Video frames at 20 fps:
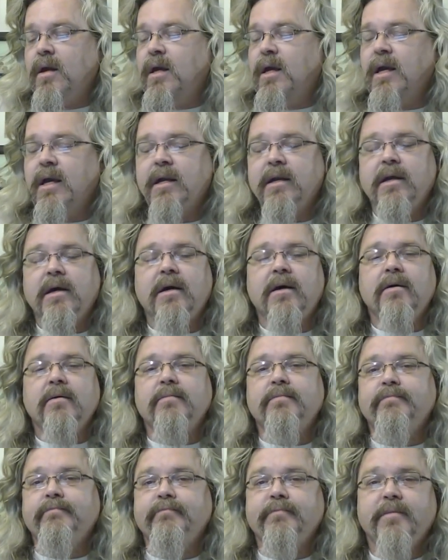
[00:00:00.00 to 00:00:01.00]
And
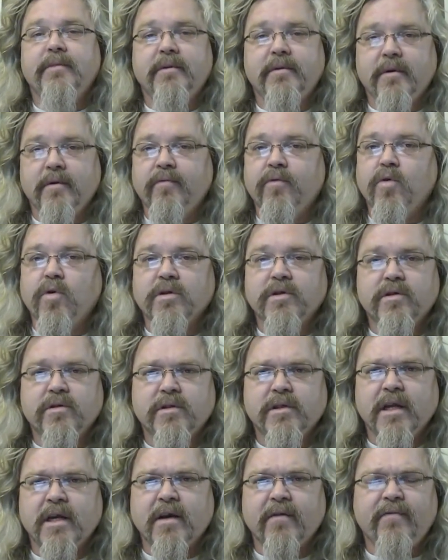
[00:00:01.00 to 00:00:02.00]
um, of course, it
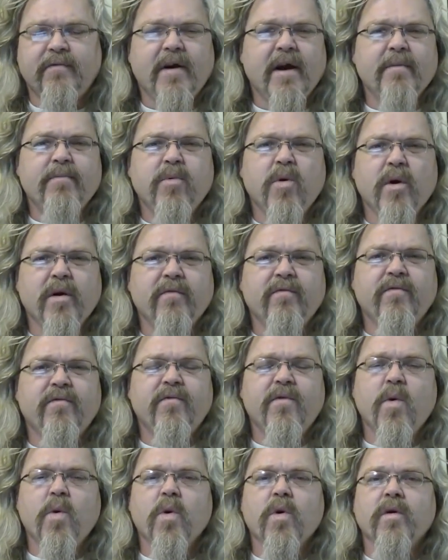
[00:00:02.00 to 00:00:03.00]
was like a
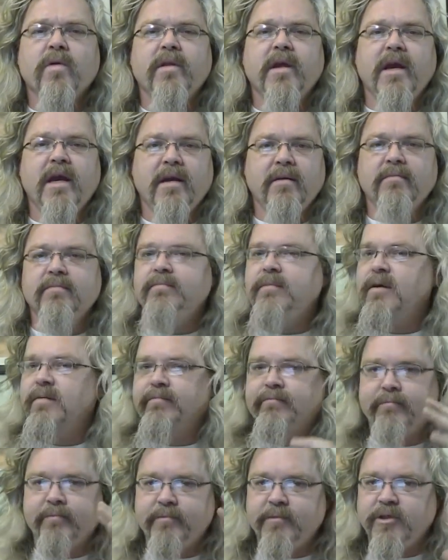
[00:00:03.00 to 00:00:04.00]
5.4, and they
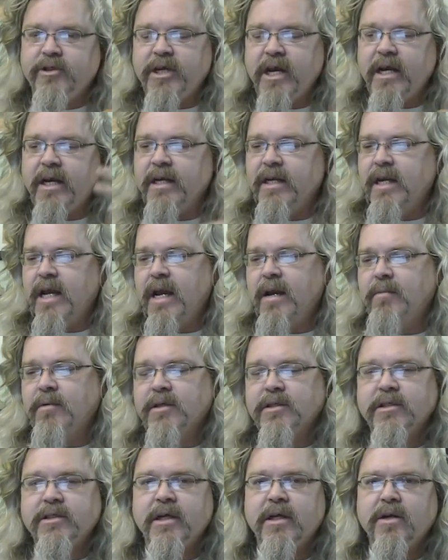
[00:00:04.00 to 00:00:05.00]
shaking
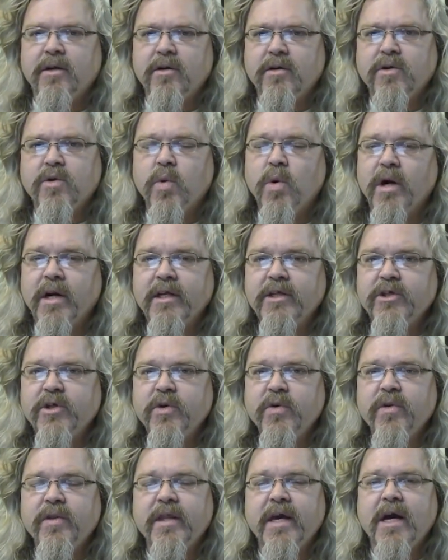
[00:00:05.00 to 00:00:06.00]
damage, and
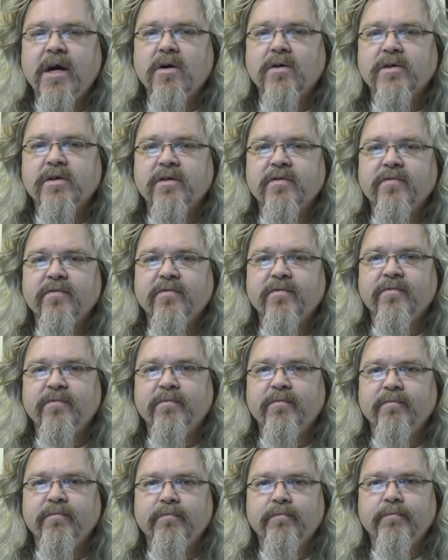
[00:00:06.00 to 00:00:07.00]
22,000
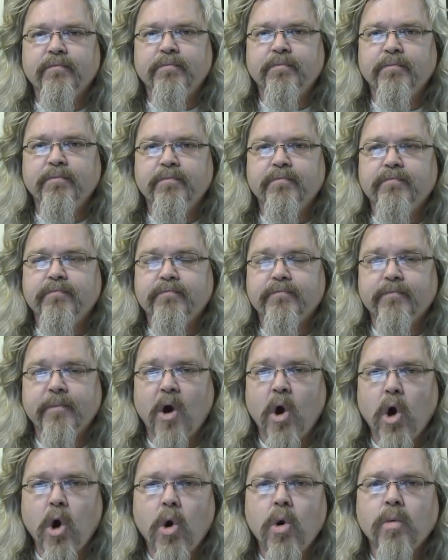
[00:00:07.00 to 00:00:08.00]

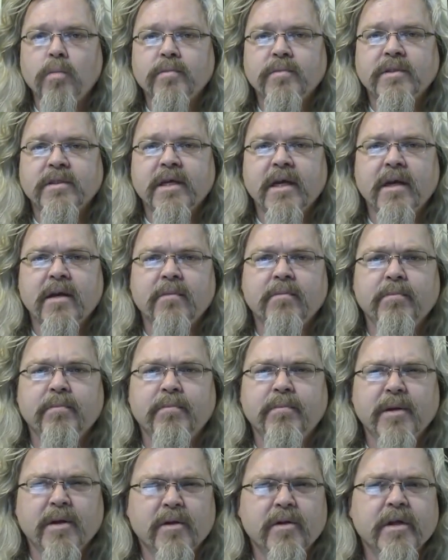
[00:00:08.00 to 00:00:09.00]
homes and
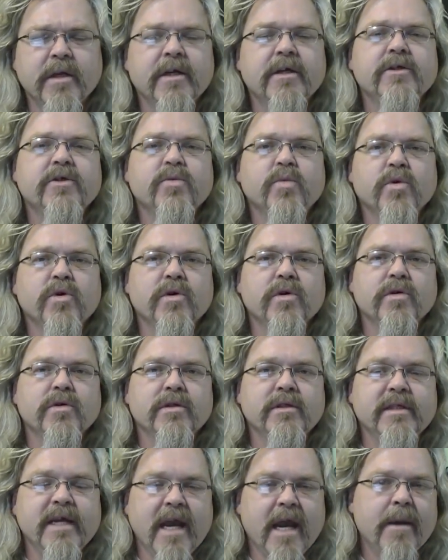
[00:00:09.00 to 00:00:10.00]
buildings were
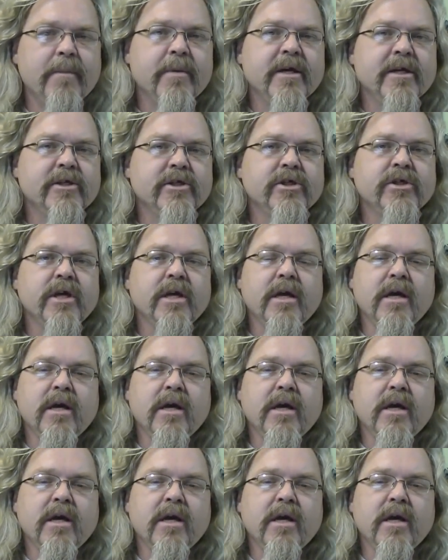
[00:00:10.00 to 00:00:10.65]
damaged.